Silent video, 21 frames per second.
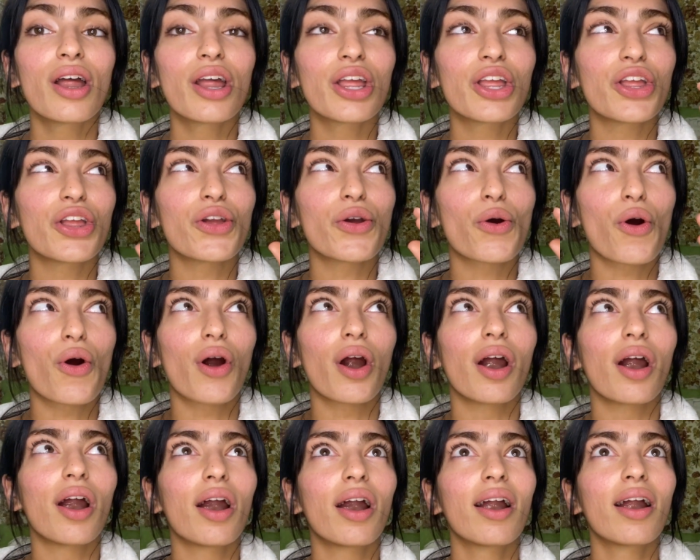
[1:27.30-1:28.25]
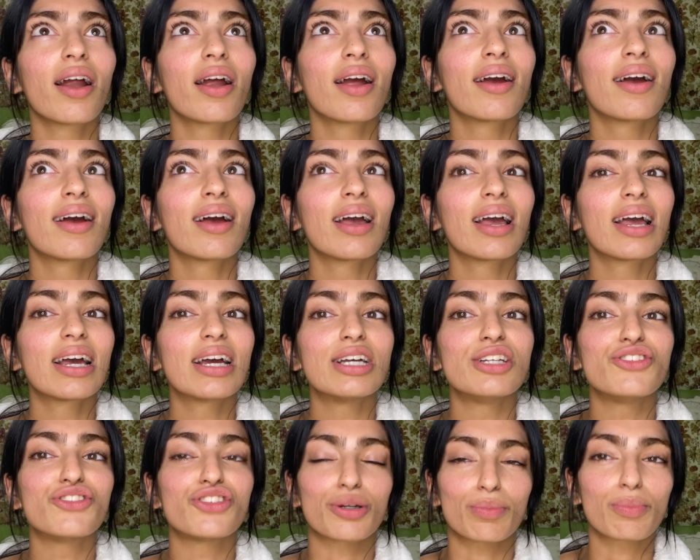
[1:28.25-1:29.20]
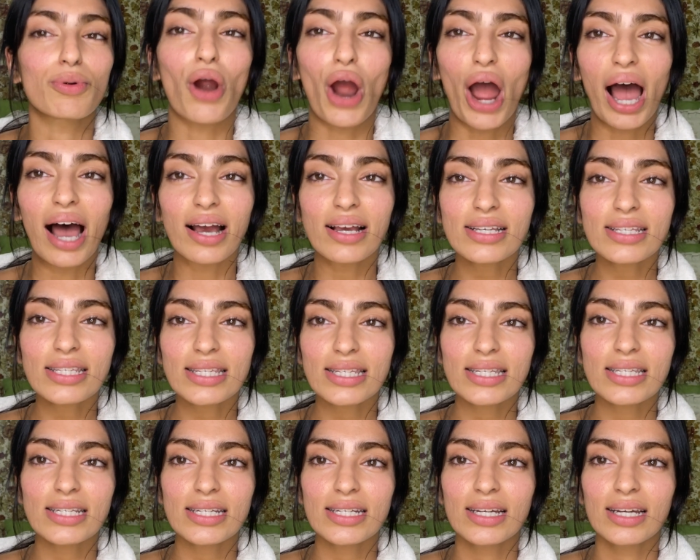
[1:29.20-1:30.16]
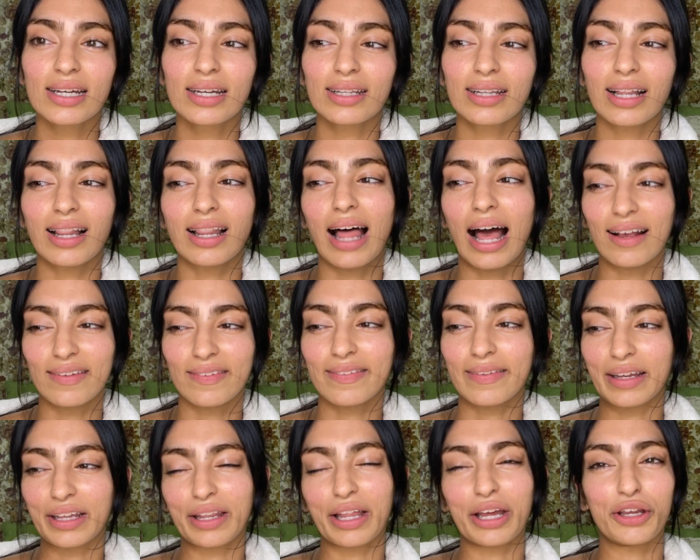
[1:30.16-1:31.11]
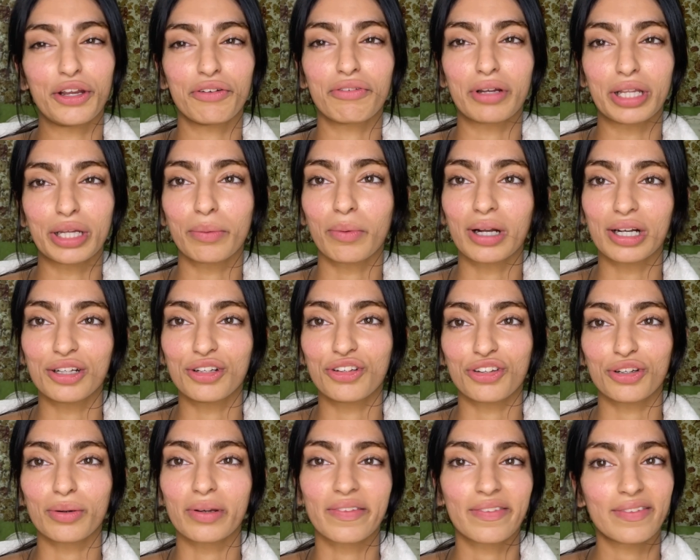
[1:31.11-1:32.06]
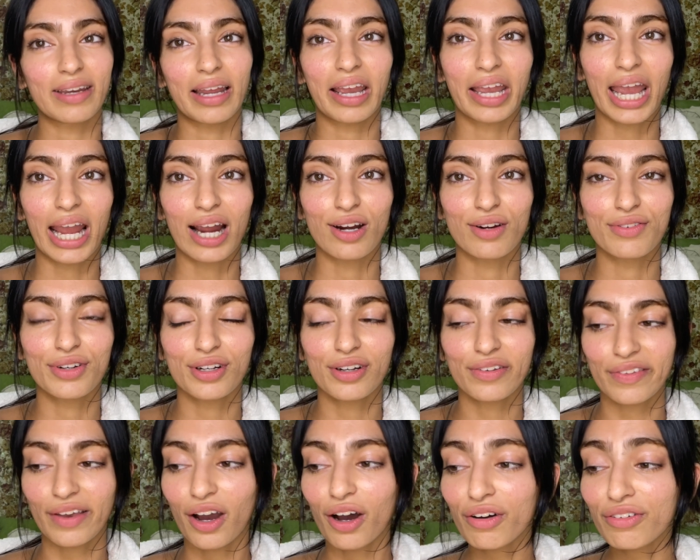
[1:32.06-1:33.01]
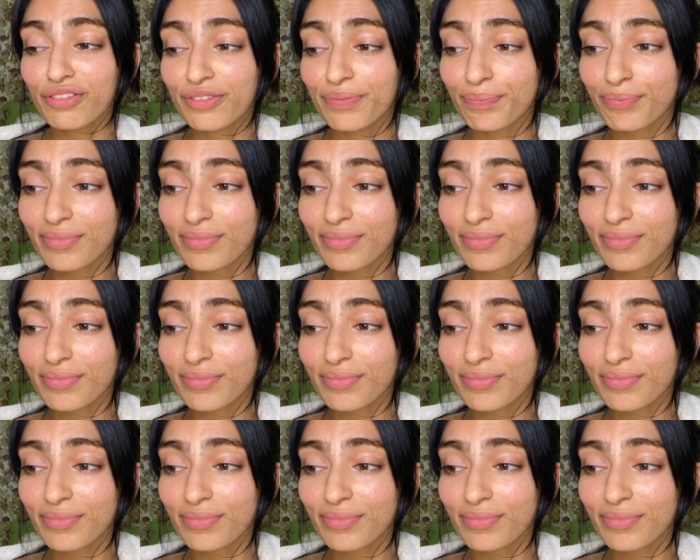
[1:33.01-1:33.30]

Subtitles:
you're depressed, the last thing that you really want to do is take care of yourself.